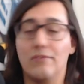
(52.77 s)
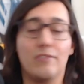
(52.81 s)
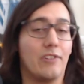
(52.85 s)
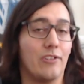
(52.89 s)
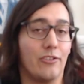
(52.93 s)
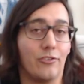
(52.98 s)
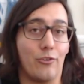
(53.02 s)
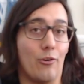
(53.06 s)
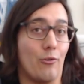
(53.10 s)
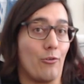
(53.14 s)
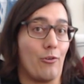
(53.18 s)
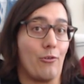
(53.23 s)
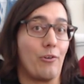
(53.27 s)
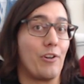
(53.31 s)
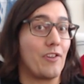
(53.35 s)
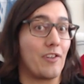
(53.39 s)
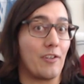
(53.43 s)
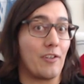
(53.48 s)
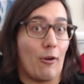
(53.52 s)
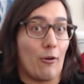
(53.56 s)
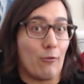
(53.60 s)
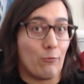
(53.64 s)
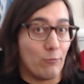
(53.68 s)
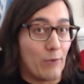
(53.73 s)
don't know anything
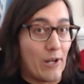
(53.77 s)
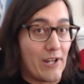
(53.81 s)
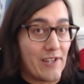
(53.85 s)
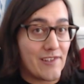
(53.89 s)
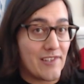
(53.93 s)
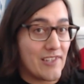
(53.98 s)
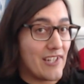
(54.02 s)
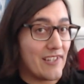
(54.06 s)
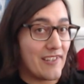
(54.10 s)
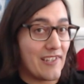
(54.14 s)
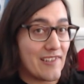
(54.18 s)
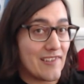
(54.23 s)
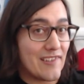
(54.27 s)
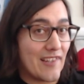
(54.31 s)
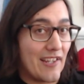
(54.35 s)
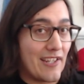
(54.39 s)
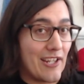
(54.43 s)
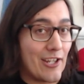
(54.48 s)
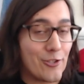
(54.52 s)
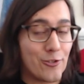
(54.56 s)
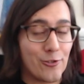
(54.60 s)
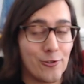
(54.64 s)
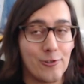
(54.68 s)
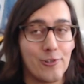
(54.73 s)
about racing and things of that
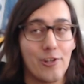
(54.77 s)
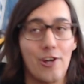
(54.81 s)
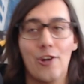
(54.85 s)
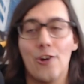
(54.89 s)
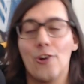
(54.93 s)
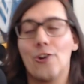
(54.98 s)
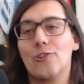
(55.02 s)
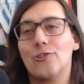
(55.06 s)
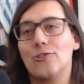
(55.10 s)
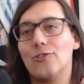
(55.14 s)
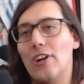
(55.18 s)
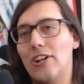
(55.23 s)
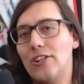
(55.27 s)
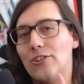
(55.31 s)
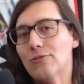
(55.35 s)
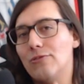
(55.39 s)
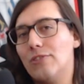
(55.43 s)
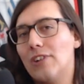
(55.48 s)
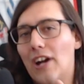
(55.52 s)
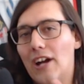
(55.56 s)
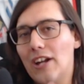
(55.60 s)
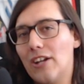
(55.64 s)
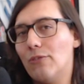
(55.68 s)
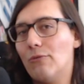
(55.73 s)
nature. So I do
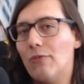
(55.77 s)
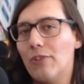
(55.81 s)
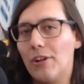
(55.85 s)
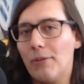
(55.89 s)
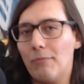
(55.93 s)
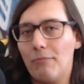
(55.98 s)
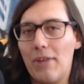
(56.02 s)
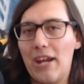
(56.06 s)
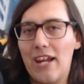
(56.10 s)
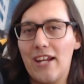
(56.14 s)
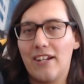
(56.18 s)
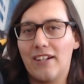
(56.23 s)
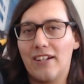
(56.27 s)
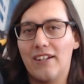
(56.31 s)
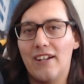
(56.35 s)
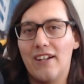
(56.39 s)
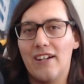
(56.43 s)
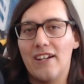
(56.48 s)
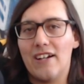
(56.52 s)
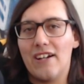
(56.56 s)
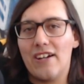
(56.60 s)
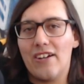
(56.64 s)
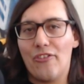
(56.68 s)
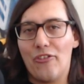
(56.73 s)
kind of want to make
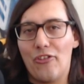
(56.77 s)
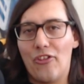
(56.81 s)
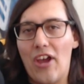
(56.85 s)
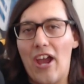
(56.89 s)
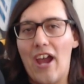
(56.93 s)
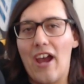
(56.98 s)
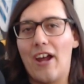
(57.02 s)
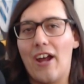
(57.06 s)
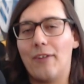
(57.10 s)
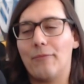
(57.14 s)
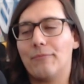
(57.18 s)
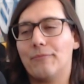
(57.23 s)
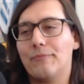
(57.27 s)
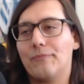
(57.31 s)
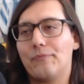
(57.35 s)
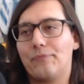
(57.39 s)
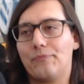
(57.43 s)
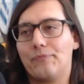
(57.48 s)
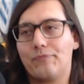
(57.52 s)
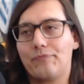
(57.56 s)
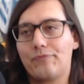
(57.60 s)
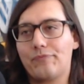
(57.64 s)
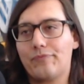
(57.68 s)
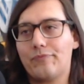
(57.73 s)
that
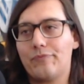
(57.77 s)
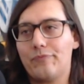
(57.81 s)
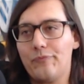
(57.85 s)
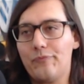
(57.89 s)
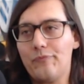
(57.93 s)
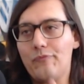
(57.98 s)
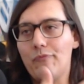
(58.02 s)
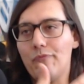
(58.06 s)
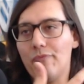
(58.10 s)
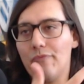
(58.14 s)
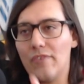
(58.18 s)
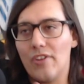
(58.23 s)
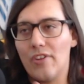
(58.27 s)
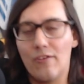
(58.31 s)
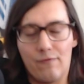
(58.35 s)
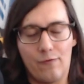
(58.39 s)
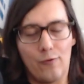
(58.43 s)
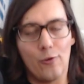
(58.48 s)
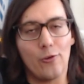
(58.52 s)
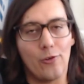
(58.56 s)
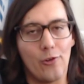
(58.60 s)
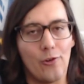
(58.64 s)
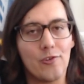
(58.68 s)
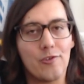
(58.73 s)

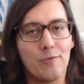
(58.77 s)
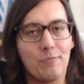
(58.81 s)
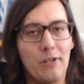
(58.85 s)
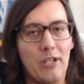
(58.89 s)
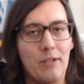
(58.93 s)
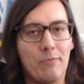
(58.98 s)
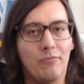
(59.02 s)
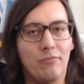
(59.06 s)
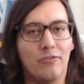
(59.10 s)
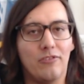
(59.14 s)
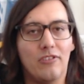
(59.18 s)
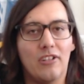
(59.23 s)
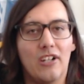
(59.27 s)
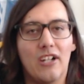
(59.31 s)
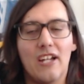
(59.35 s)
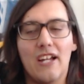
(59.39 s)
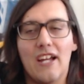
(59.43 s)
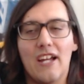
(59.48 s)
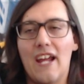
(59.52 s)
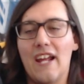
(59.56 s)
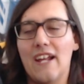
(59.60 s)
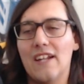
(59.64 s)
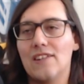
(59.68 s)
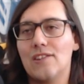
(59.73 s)
for those people,
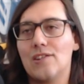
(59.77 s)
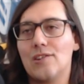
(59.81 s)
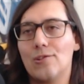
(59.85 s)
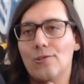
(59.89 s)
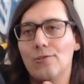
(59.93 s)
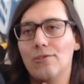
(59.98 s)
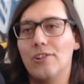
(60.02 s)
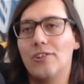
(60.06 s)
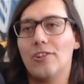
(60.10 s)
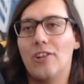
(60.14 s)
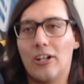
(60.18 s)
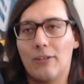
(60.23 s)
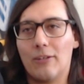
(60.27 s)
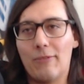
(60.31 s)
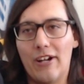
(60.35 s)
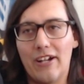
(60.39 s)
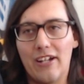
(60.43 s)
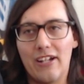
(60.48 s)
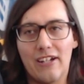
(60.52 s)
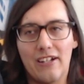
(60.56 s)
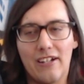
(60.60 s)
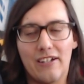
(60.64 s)
and certainly talk about it in a